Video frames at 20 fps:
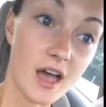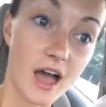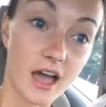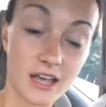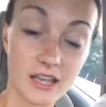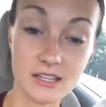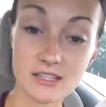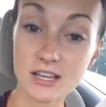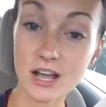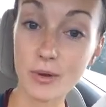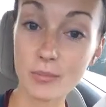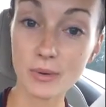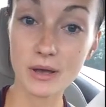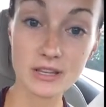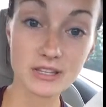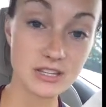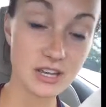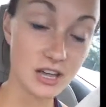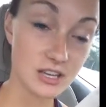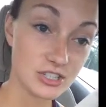I can tell
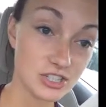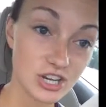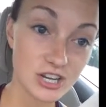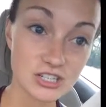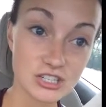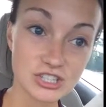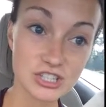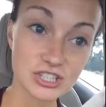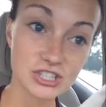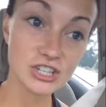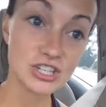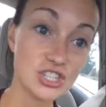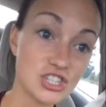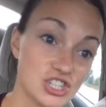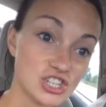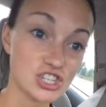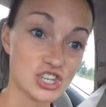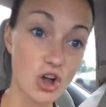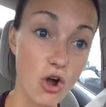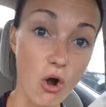my digestion is
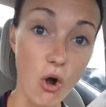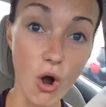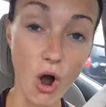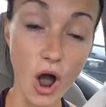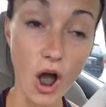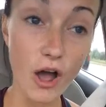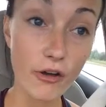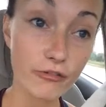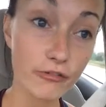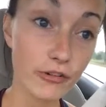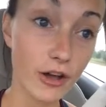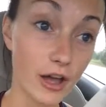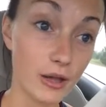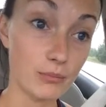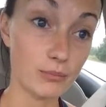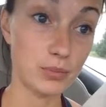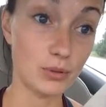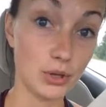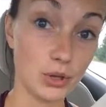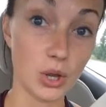just off.
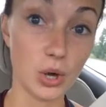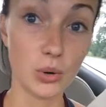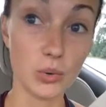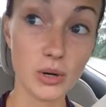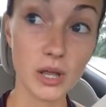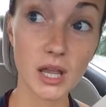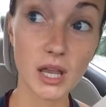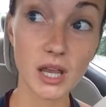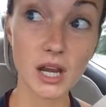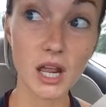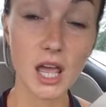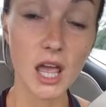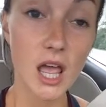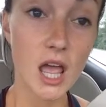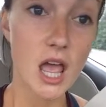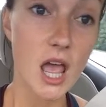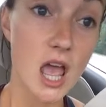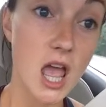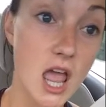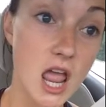I'm bloated
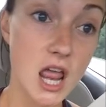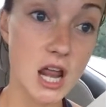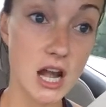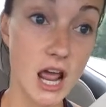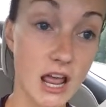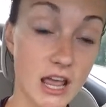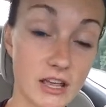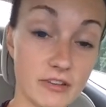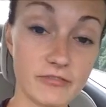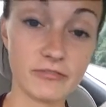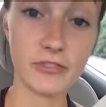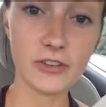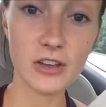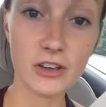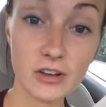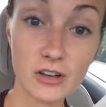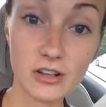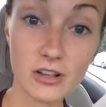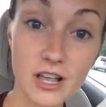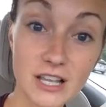and I
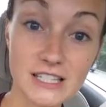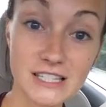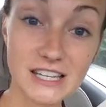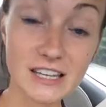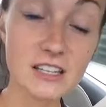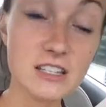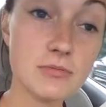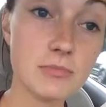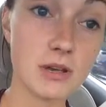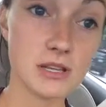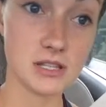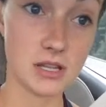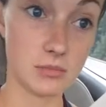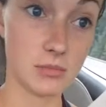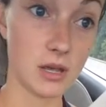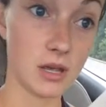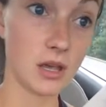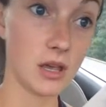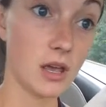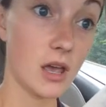feel sick to my
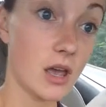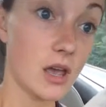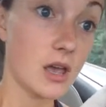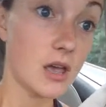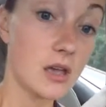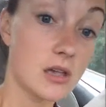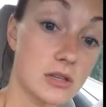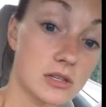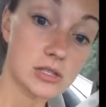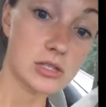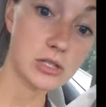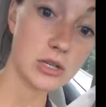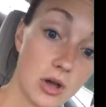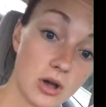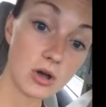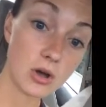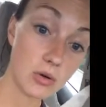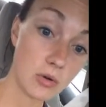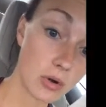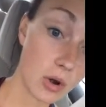stomach.
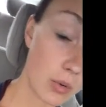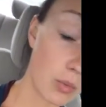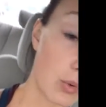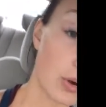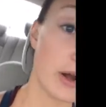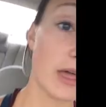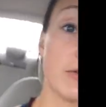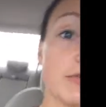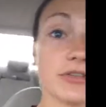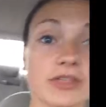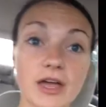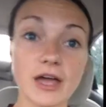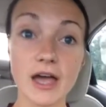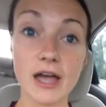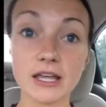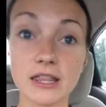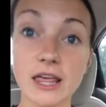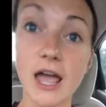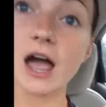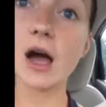So whatever the
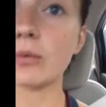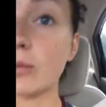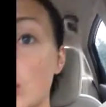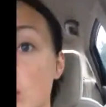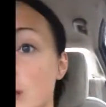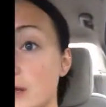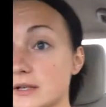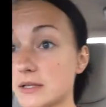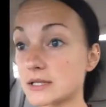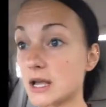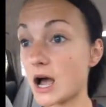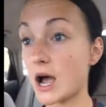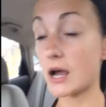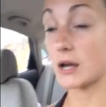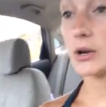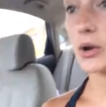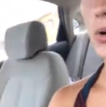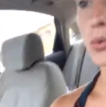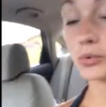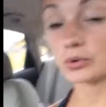heck that was,
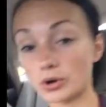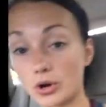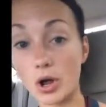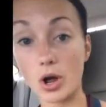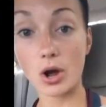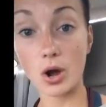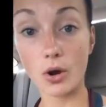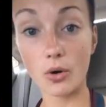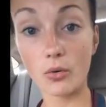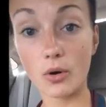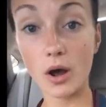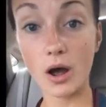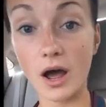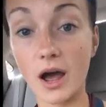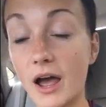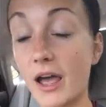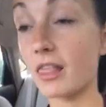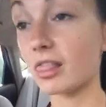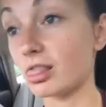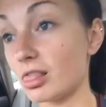I don't know.
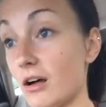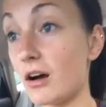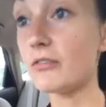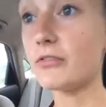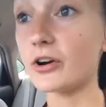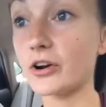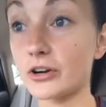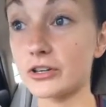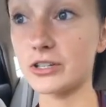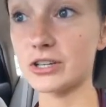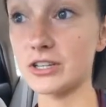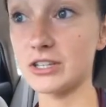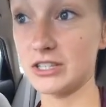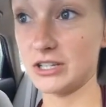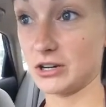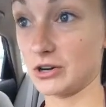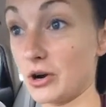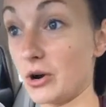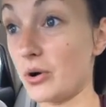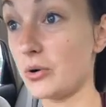I love Arctic
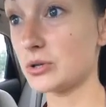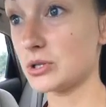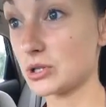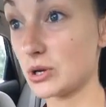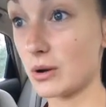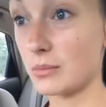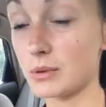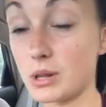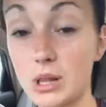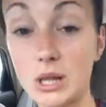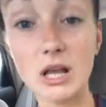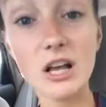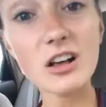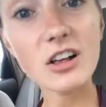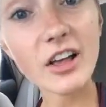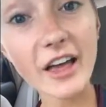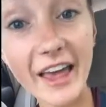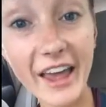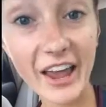Zero, so I'm a little